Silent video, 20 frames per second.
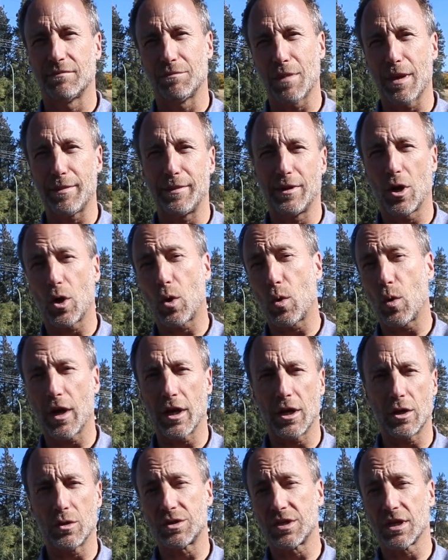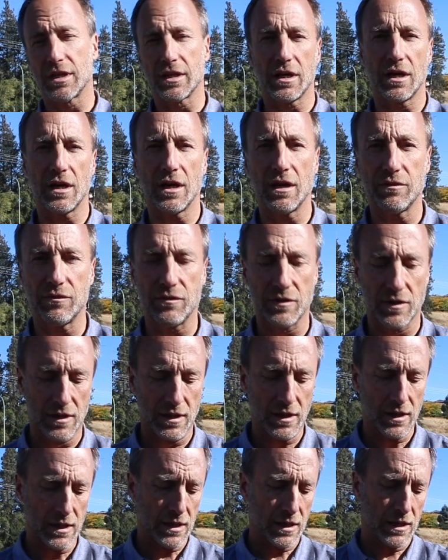maybe not quite a utility knife,
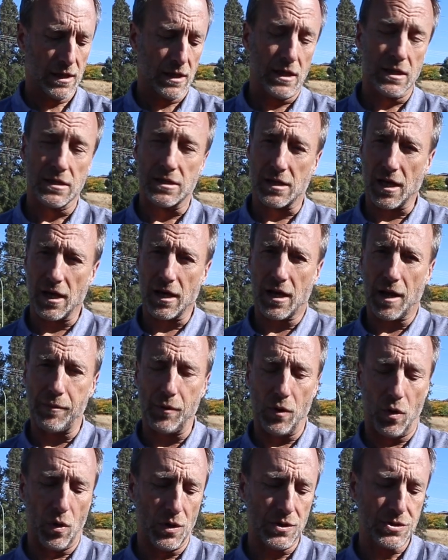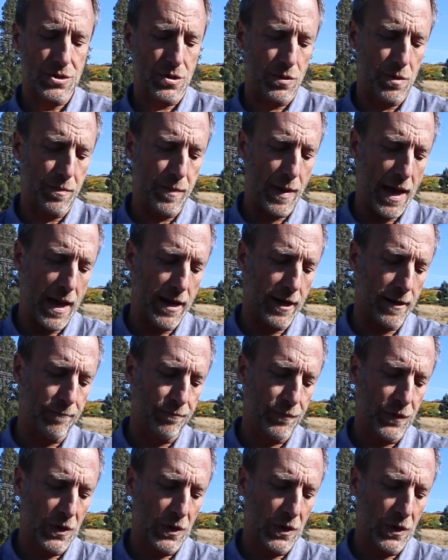to cut a couple holes through the padding.